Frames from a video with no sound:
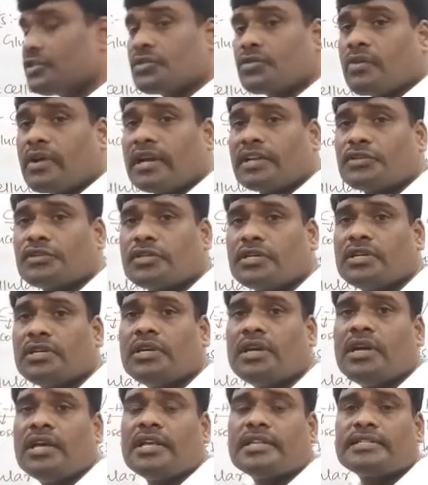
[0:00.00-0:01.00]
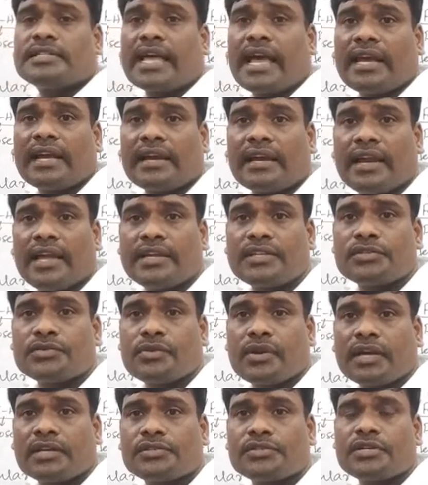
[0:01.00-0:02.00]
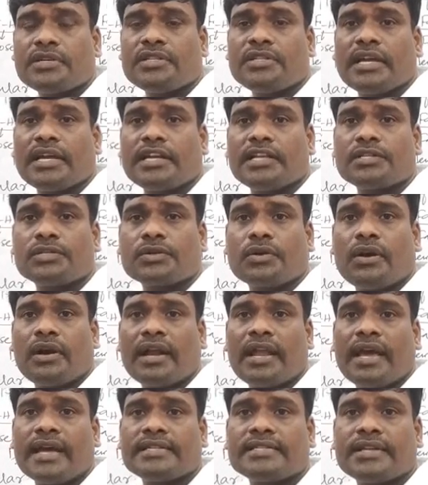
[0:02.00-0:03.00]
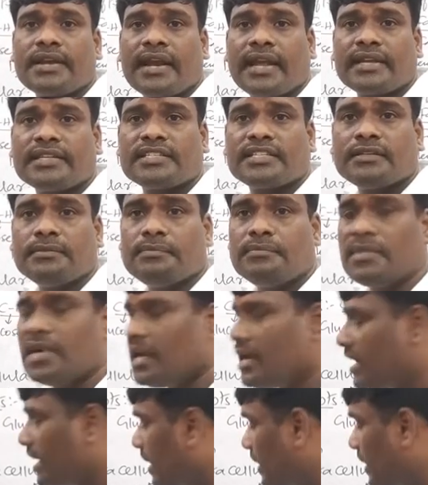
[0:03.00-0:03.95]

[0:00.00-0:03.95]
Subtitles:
structure, sac-like structure, that is called as rectum,